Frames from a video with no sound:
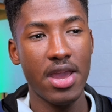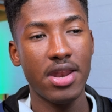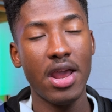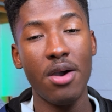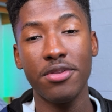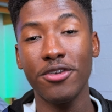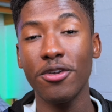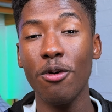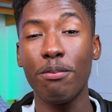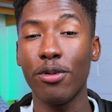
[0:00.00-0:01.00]
Now, this
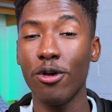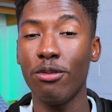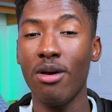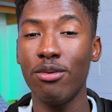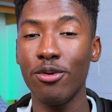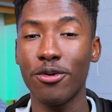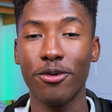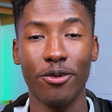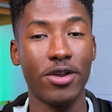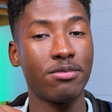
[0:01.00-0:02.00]
whole blue bubble,
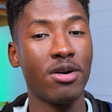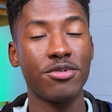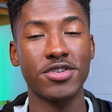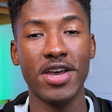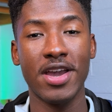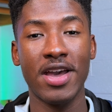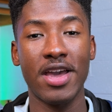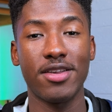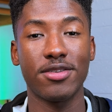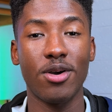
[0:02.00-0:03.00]
green bubble saga
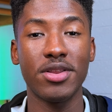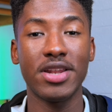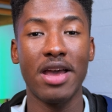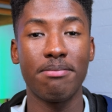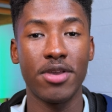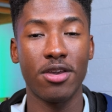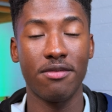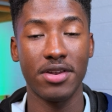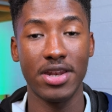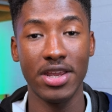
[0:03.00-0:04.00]
is only that big of
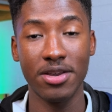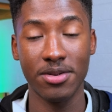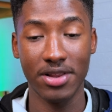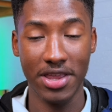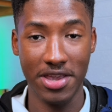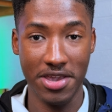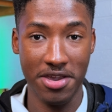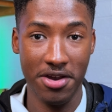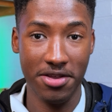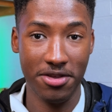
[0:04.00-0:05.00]
a deal
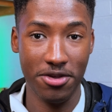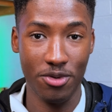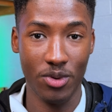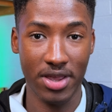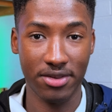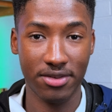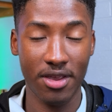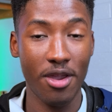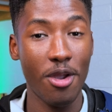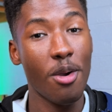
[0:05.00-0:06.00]
here in the US.
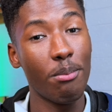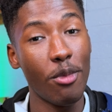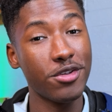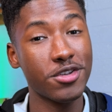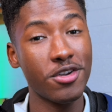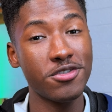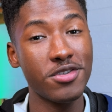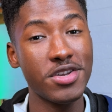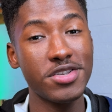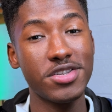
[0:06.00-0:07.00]
Most
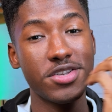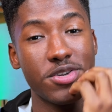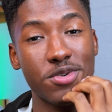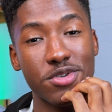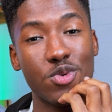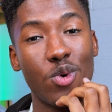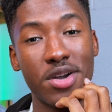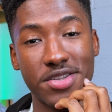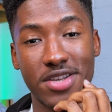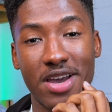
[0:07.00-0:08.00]
countries use
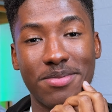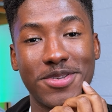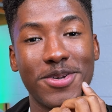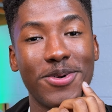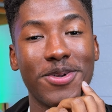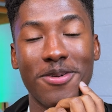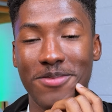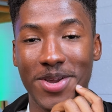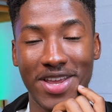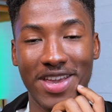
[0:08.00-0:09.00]
WhatsApp to
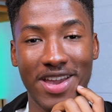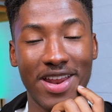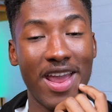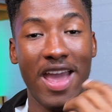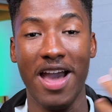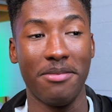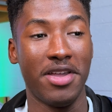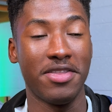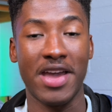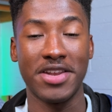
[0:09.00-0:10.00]
communicate. I
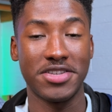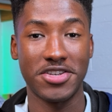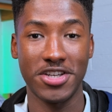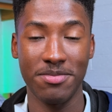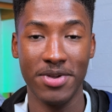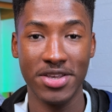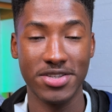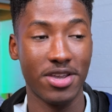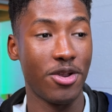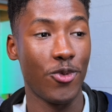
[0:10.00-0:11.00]
mean, that is the
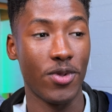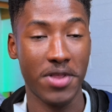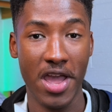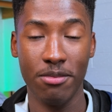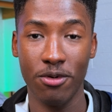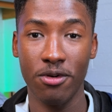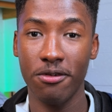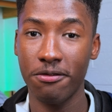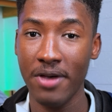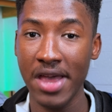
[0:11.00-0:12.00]
cheapest, reliable,
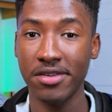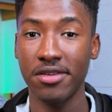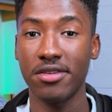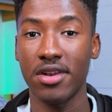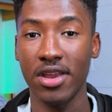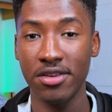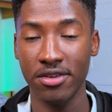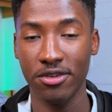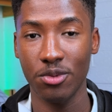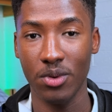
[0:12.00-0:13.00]
fastest, and
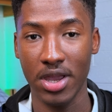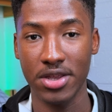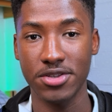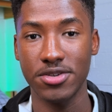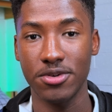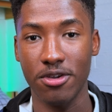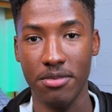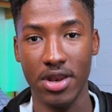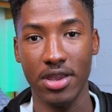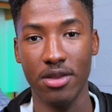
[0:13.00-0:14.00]
easiest way to
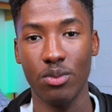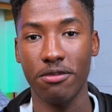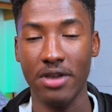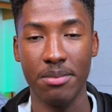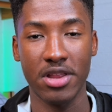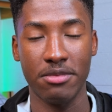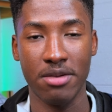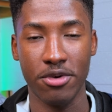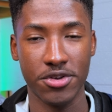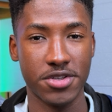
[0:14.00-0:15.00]
communicate with family
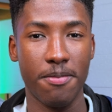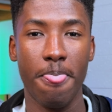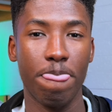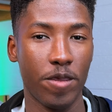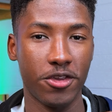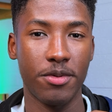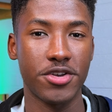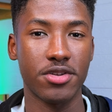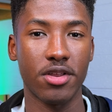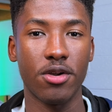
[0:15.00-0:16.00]
members,
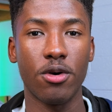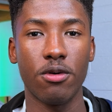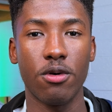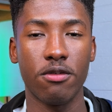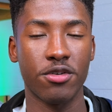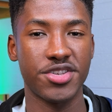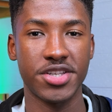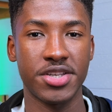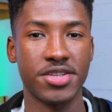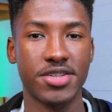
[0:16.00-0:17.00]
especially
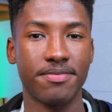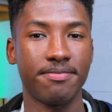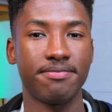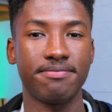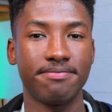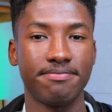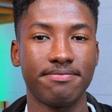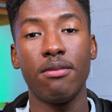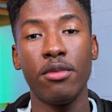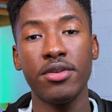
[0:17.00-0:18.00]
overseas. So
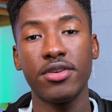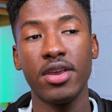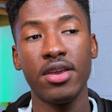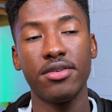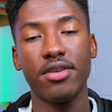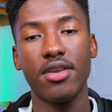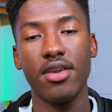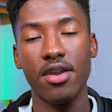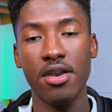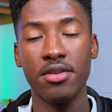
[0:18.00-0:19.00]
for most kids
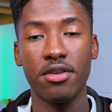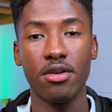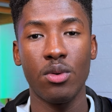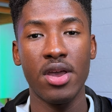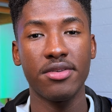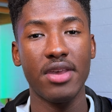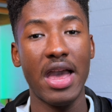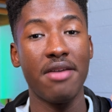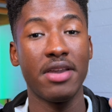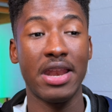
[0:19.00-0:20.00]
here in the US,
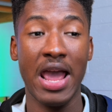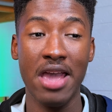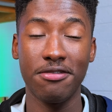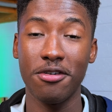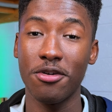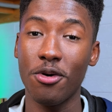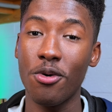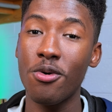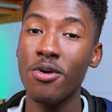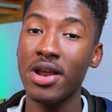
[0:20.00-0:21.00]
having an iPhone
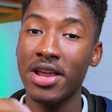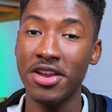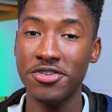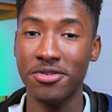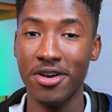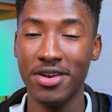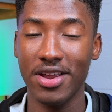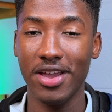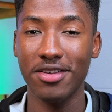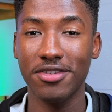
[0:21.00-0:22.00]
or an Android
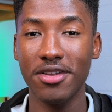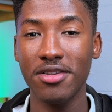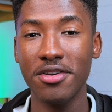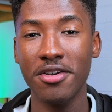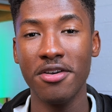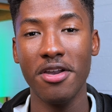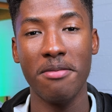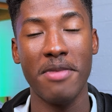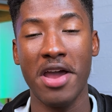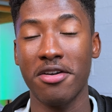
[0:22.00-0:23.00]
is no longer a
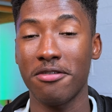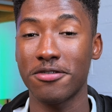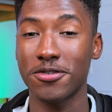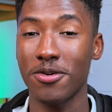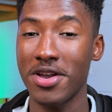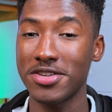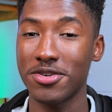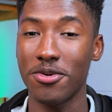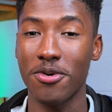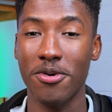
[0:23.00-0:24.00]
matter of choice
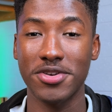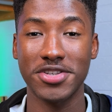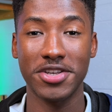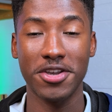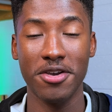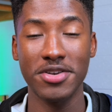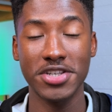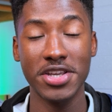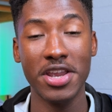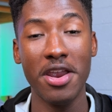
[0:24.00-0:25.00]
or
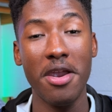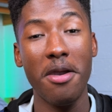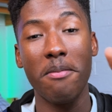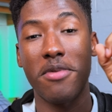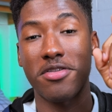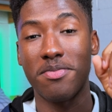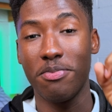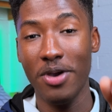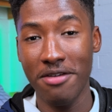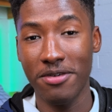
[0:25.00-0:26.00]
security, but
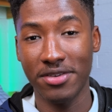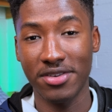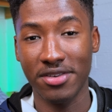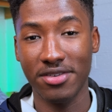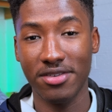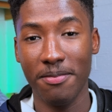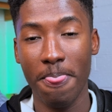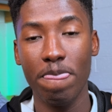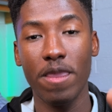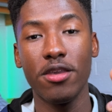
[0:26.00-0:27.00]
preferences.
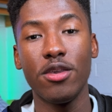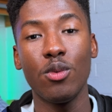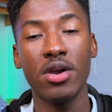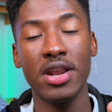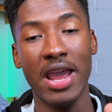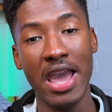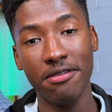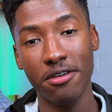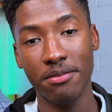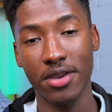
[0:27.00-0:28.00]
You want an
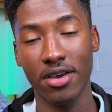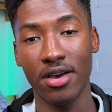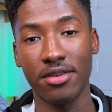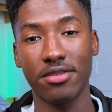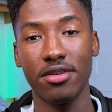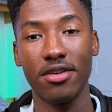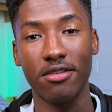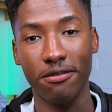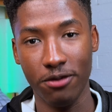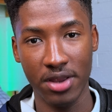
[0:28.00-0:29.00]
iPhone because your
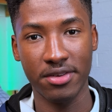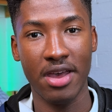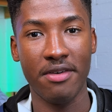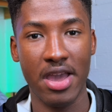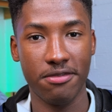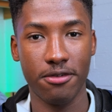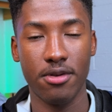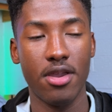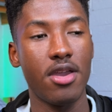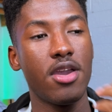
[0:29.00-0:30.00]
friends have iPhone.
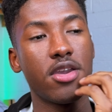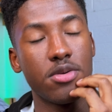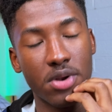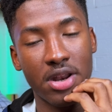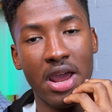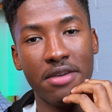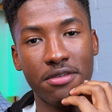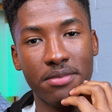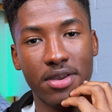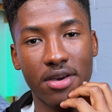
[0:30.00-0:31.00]
You want an
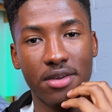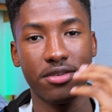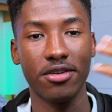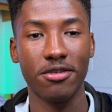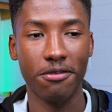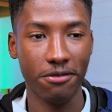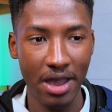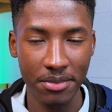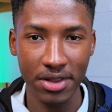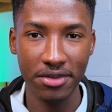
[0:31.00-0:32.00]
iPhone because your
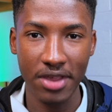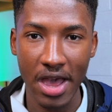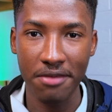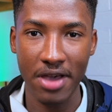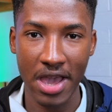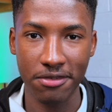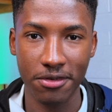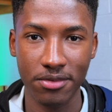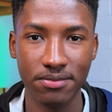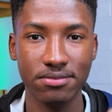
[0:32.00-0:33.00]
families have iPhone.